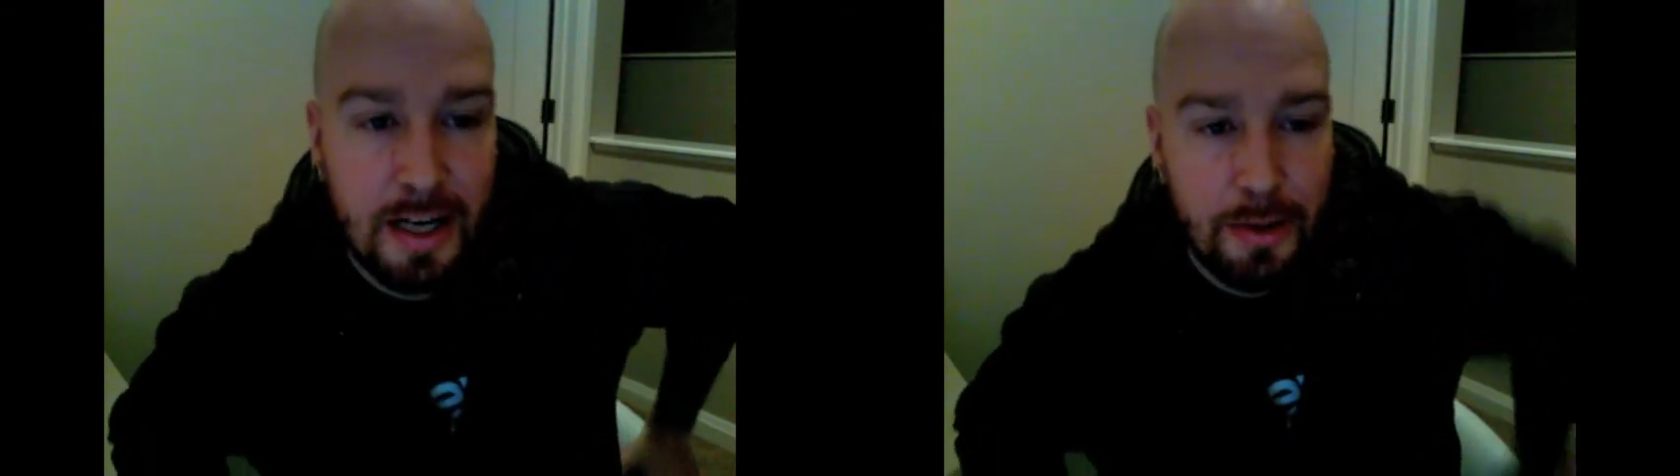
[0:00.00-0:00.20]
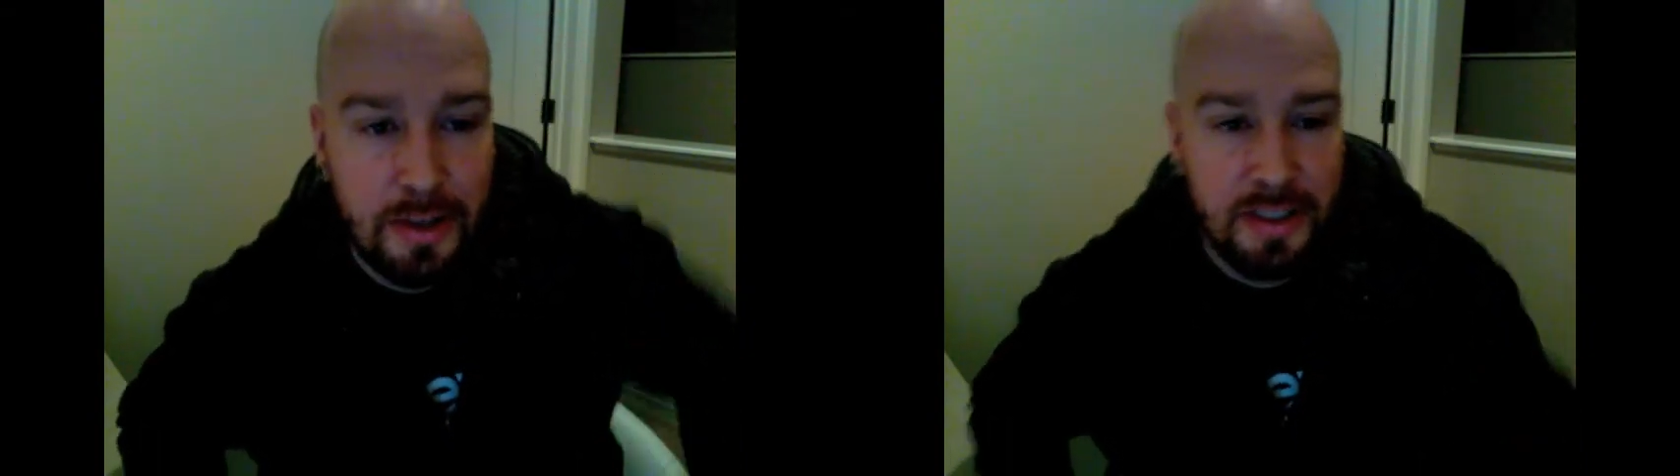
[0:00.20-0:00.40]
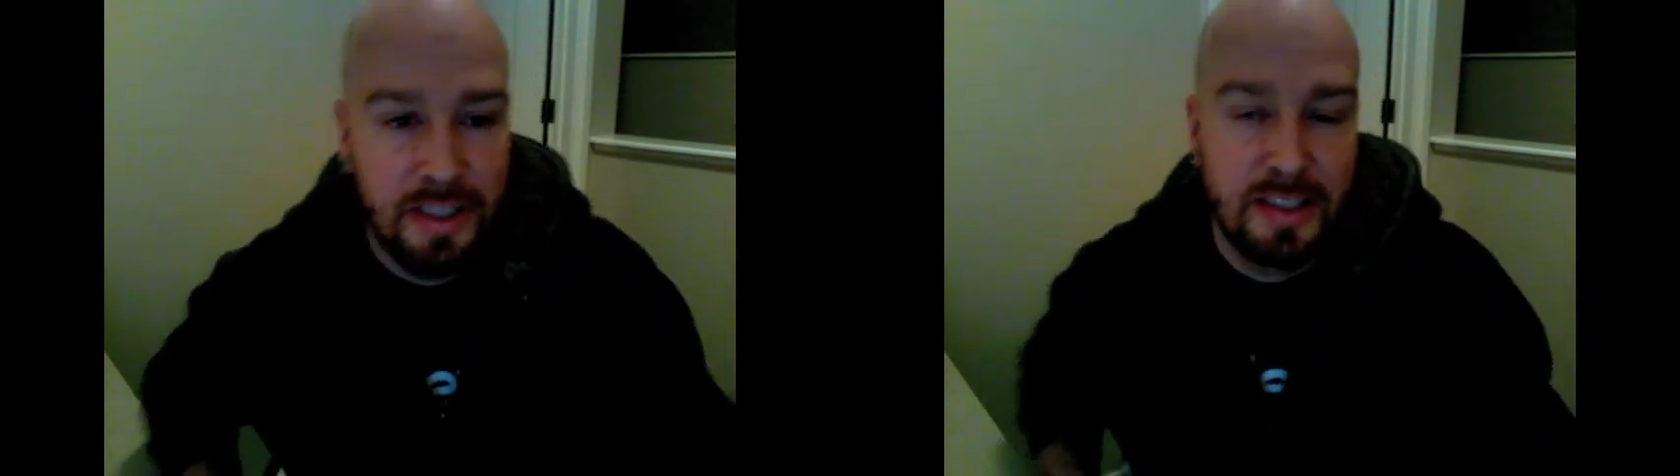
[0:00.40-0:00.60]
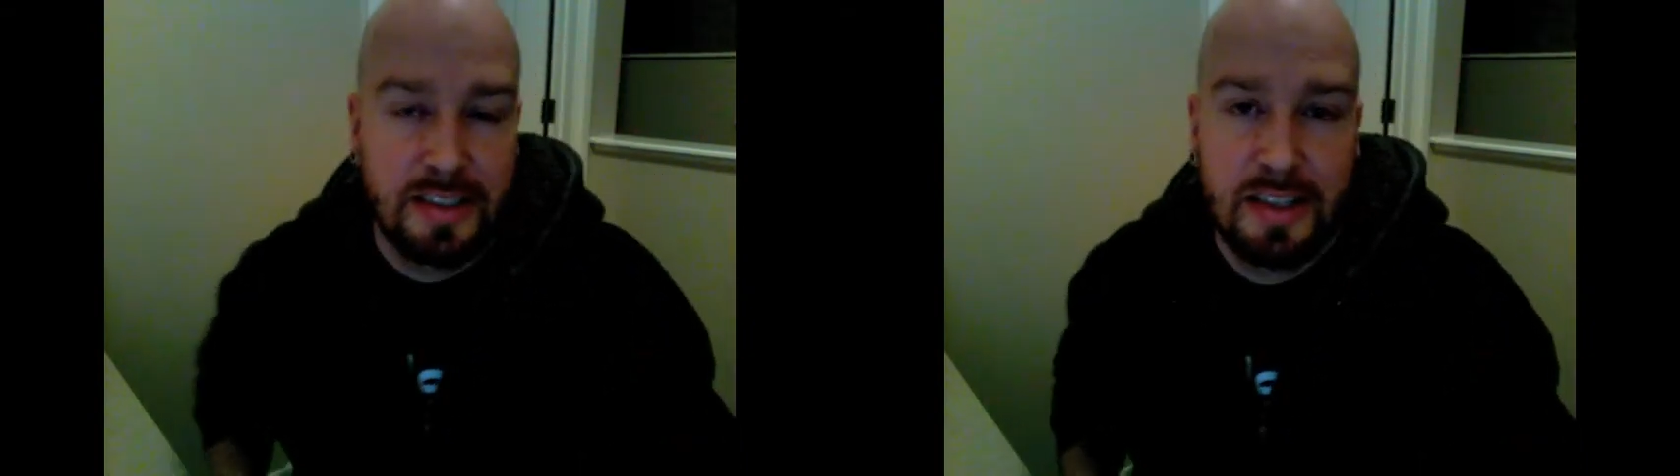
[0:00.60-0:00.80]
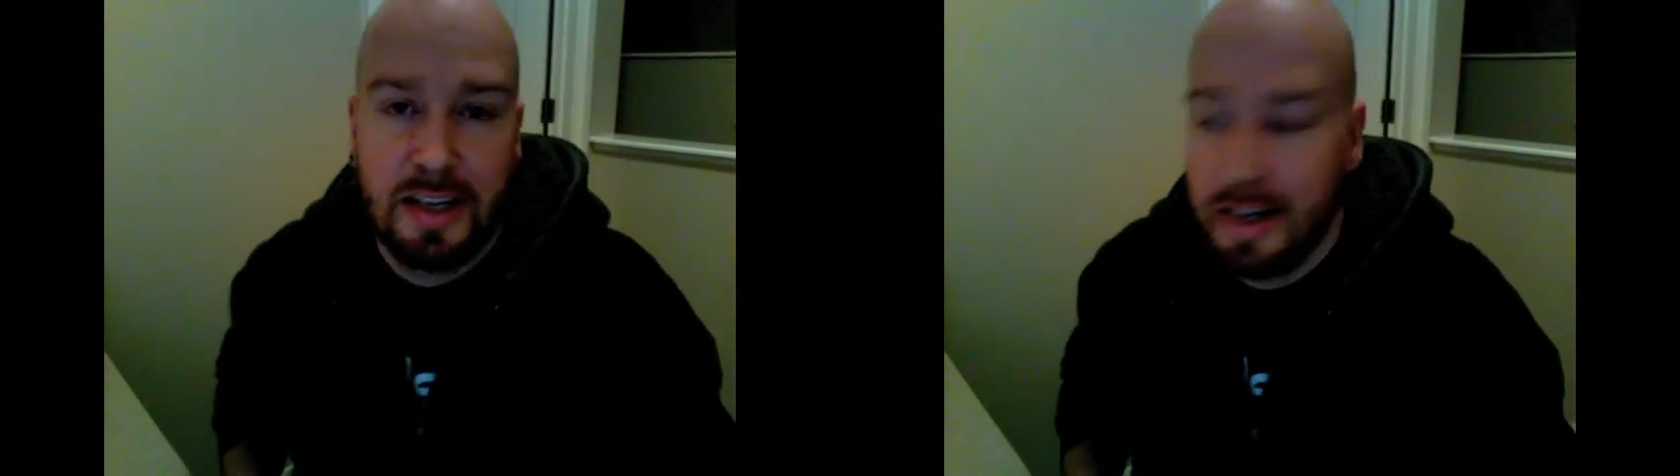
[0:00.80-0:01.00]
would I say this?